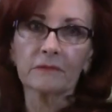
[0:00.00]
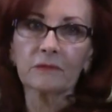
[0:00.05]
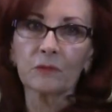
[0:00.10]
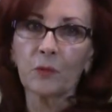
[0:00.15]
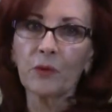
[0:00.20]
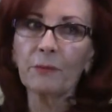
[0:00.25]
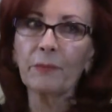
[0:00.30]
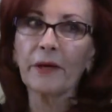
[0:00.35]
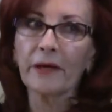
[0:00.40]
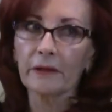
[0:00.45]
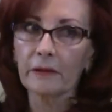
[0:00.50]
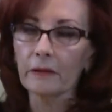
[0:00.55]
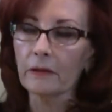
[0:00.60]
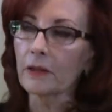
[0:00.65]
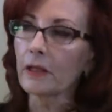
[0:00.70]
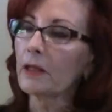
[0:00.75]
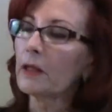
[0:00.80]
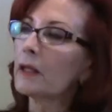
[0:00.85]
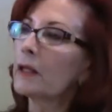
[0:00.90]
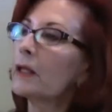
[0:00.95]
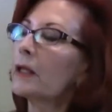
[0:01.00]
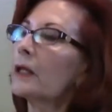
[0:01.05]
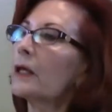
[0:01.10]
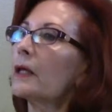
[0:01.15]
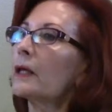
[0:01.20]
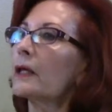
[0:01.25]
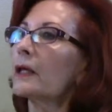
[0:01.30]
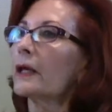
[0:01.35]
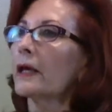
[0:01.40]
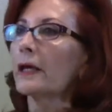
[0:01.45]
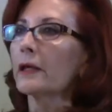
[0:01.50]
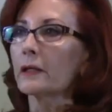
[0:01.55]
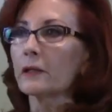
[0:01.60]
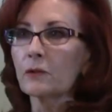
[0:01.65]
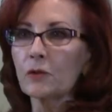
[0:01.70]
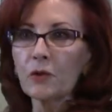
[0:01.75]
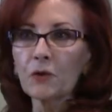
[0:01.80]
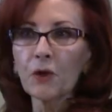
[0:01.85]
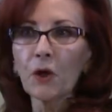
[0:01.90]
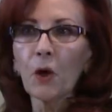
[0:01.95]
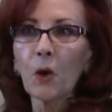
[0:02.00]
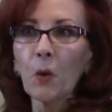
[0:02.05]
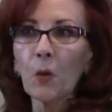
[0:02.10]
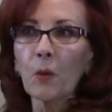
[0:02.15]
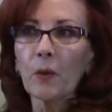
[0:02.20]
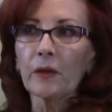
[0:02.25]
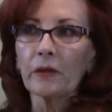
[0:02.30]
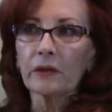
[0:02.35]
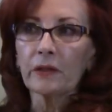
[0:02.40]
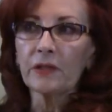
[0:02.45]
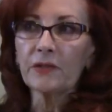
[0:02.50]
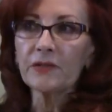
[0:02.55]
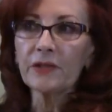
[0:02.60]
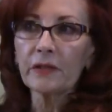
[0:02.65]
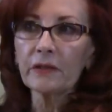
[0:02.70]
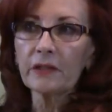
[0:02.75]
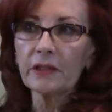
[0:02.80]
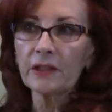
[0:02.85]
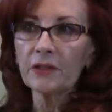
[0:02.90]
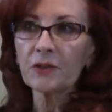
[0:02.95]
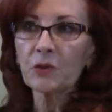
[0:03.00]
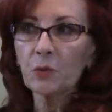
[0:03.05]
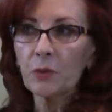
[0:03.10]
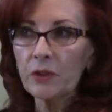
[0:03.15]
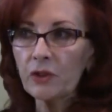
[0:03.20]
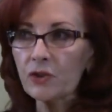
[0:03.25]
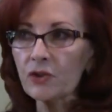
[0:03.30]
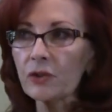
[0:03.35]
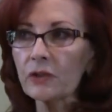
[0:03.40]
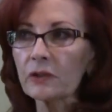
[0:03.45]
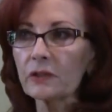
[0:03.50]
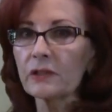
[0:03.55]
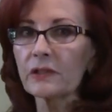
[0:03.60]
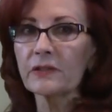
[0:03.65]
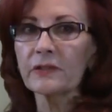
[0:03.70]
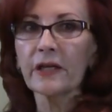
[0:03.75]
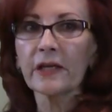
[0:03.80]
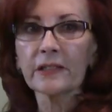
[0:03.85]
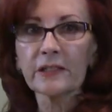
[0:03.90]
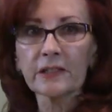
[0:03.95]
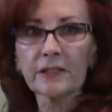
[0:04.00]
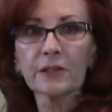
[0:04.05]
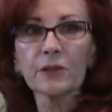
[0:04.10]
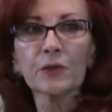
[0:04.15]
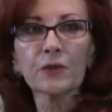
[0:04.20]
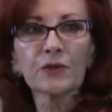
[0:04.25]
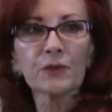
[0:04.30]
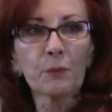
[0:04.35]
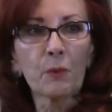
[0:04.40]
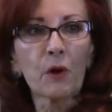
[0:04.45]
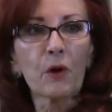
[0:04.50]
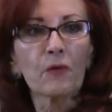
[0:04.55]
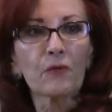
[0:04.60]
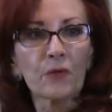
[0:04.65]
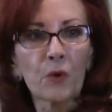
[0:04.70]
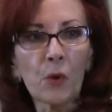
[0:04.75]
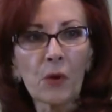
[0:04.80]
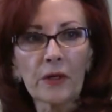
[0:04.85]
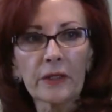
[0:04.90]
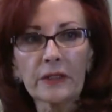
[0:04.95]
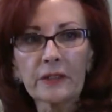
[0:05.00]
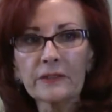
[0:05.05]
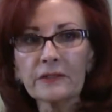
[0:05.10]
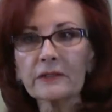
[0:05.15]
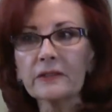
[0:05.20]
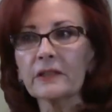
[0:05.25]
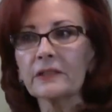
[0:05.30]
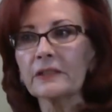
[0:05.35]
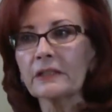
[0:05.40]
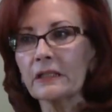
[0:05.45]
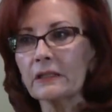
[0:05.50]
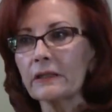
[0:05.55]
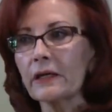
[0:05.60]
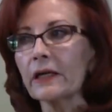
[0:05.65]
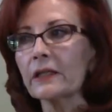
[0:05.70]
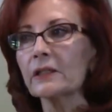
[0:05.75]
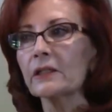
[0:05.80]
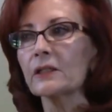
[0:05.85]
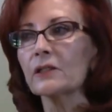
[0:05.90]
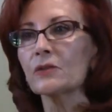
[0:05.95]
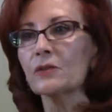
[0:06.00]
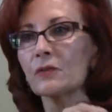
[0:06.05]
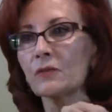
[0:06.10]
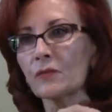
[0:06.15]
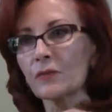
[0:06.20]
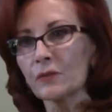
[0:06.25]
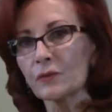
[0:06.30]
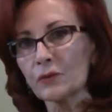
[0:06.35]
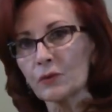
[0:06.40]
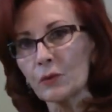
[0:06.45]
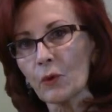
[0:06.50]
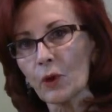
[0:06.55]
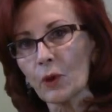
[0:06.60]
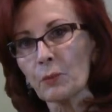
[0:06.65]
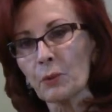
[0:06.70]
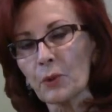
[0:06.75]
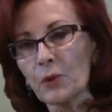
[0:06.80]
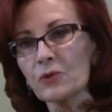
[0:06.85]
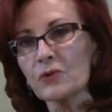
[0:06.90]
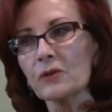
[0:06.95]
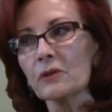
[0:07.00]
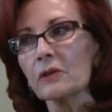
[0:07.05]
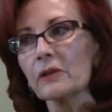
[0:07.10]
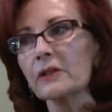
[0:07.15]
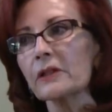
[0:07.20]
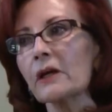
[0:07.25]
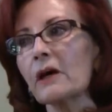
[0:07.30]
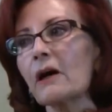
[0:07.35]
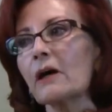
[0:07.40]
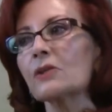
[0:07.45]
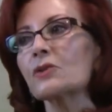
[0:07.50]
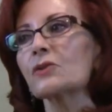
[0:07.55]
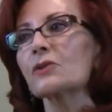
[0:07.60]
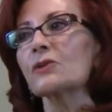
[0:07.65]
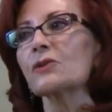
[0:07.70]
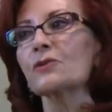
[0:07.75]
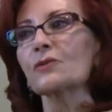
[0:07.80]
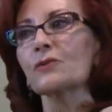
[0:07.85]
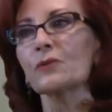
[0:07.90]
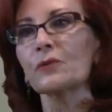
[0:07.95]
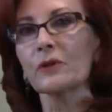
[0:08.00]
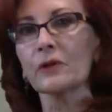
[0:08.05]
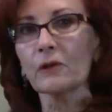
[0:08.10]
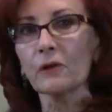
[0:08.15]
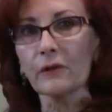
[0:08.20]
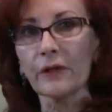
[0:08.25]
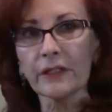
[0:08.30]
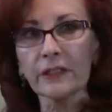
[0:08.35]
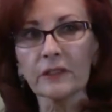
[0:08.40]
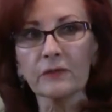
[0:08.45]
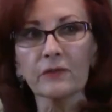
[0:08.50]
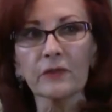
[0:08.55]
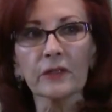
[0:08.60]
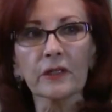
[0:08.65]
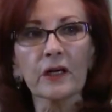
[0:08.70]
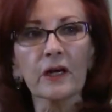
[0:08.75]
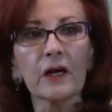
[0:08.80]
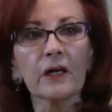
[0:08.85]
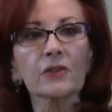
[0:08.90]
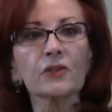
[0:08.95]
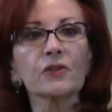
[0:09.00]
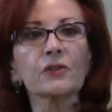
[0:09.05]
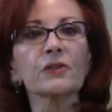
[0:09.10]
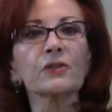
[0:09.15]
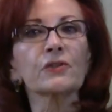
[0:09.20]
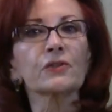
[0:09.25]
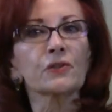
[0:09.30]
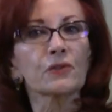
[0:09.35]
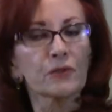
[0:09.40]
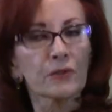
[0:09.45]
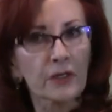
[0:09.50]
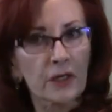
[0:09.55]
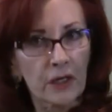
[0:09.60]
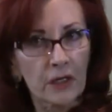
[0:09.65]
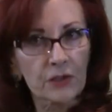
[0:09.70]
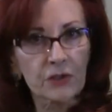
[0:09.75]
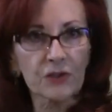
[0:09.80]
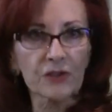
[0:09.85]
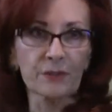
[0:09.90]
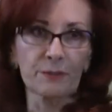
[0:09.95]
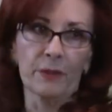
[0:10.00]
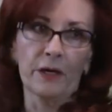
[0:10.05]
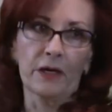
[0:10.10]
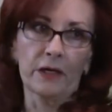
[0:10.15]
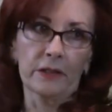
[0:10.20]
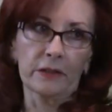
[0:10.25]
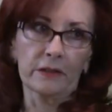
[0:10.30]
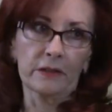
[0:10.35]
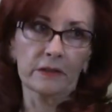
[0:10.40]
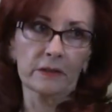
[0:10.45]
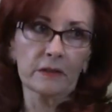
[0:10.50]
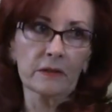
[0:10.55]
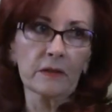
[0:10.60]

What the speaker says: We better. And, he said the intuition is that still small voice that's connected to our personal unconscious, through the collective unconscious, to the conscious mind.